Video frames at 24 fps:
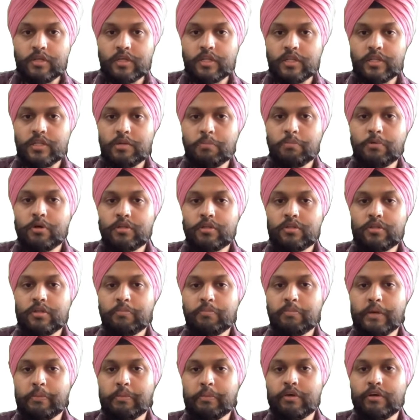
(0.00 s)
The person
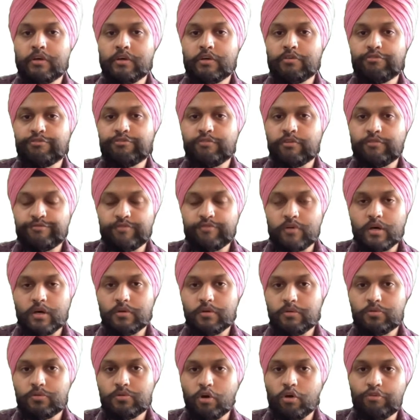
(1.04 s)
may be,
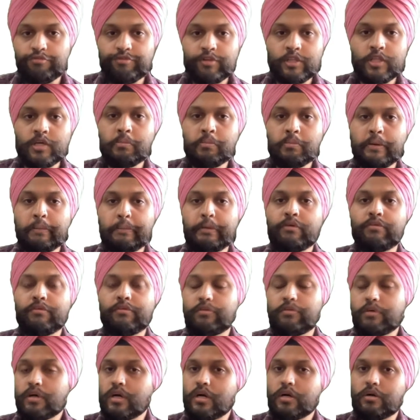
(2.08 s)
the officer may be,
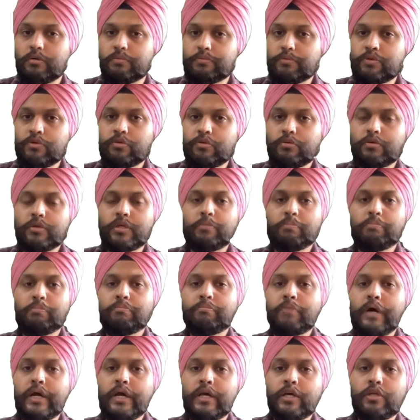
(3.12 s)

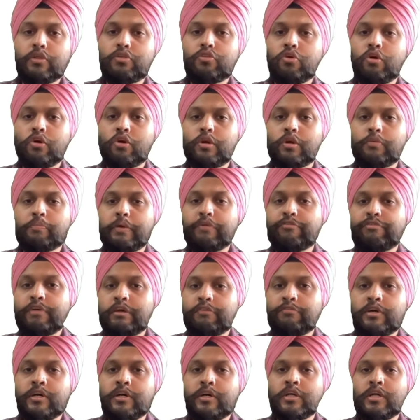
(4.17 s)
biased or may
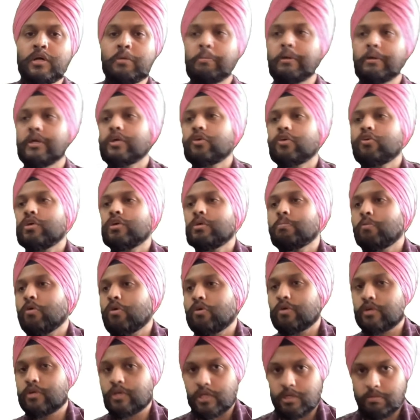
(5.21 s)
favor a particular
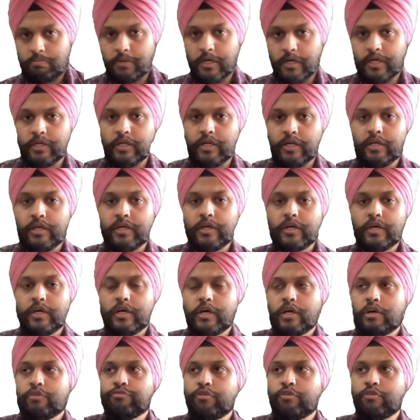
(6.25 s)
political party
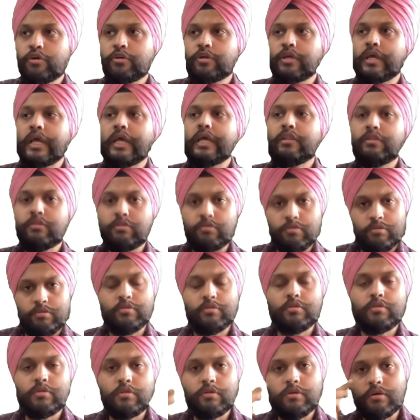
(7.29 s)
for
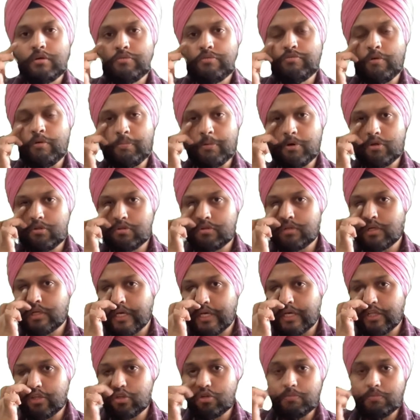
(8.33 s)
gains, for personal
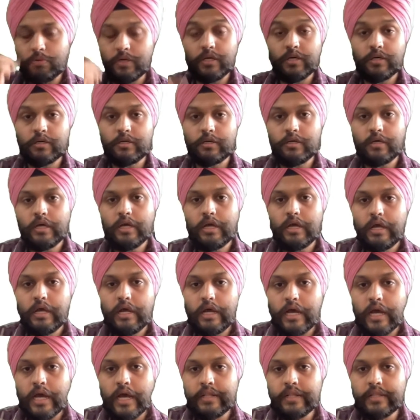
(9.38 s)
gains over here.
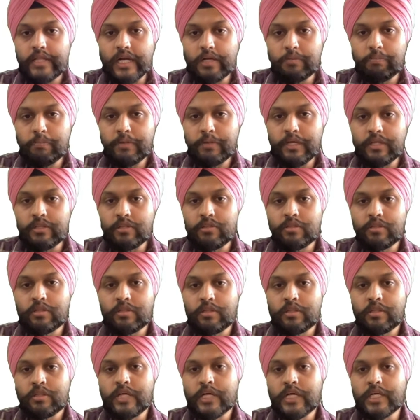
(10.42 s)
And that
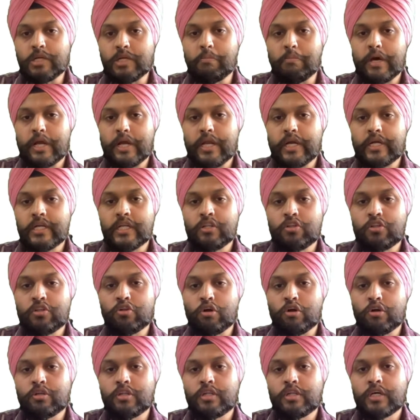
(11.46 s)
means that merit is
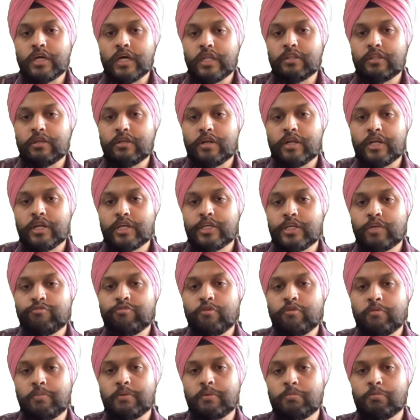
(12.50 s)
not the consideration
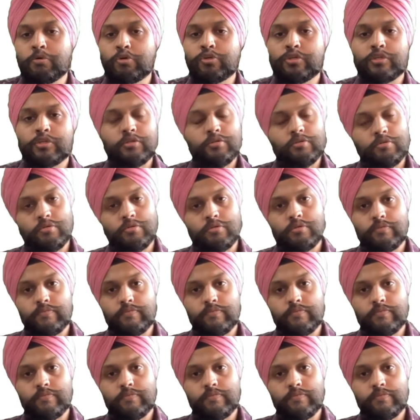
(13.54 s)
for promotions.